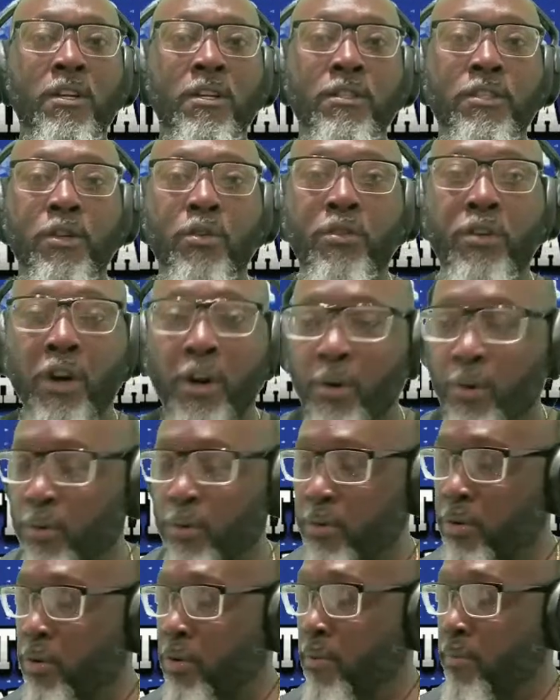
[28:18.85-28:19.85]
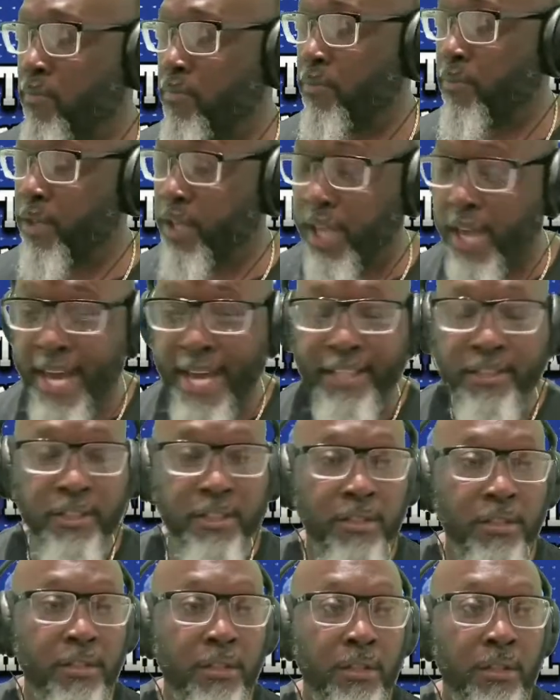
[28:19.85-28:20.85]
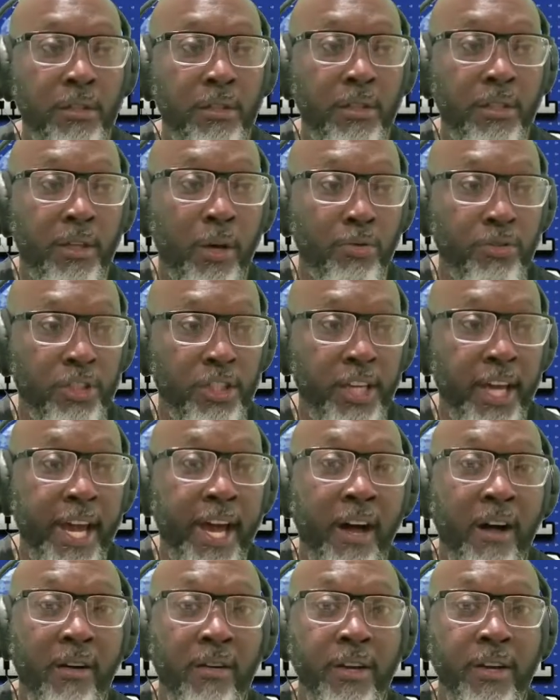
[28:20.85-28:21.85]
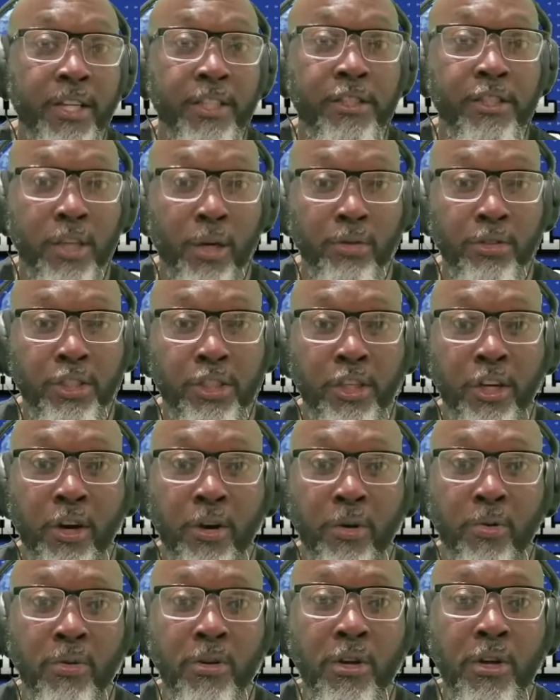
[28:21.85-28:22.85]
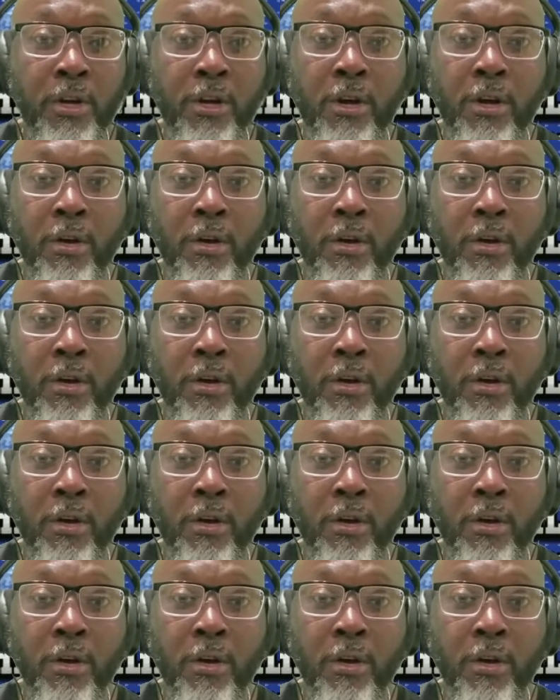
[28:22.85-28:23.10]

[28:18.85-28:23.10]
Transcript: So go catch Coach Cal is your show.